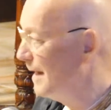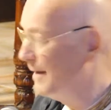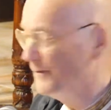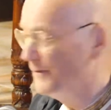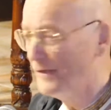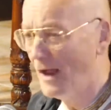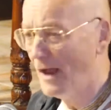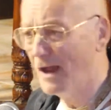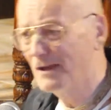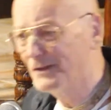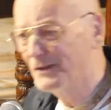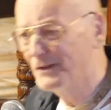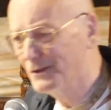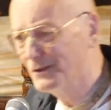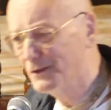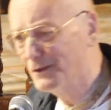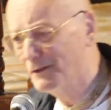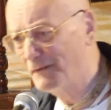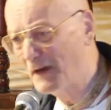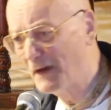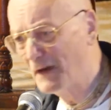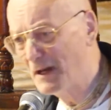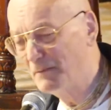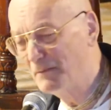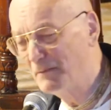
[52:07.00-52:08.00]
1,000 of
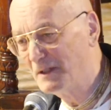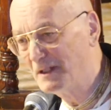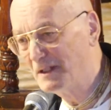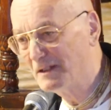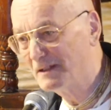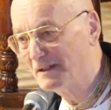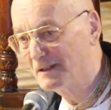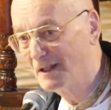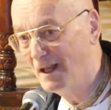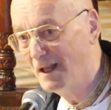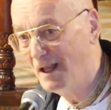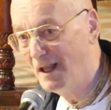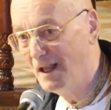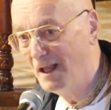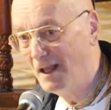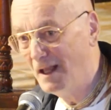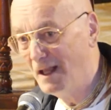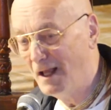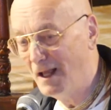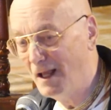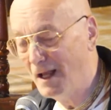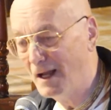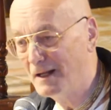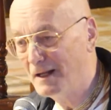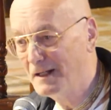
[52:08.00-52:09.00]
hippies.
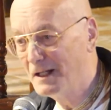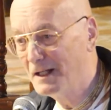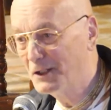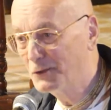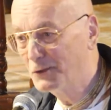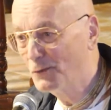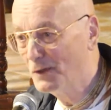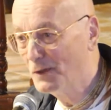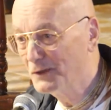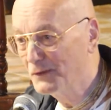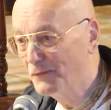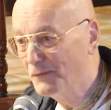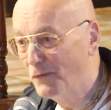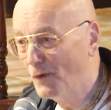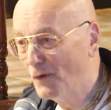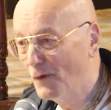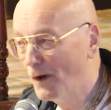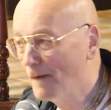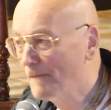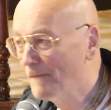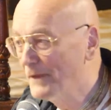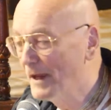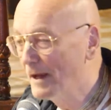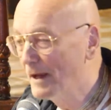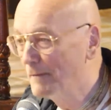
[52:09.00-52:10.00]
And he transformed
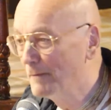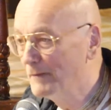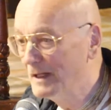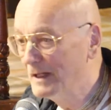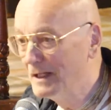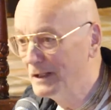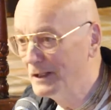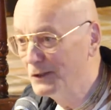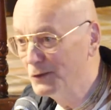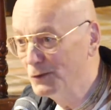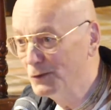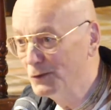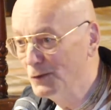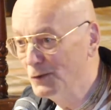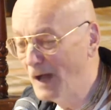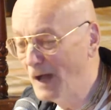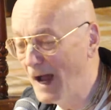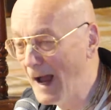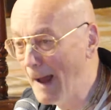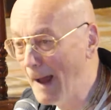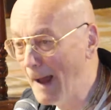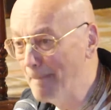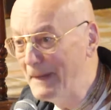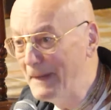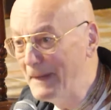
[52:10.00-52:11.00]
them into
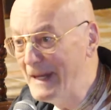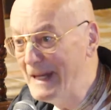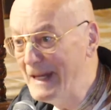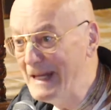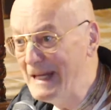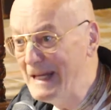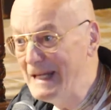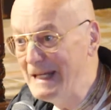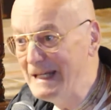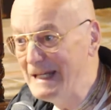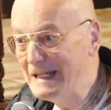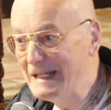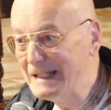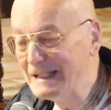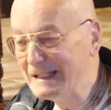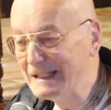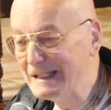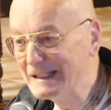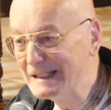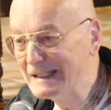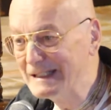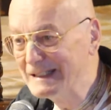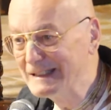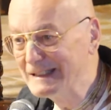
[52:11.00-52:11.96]
happies.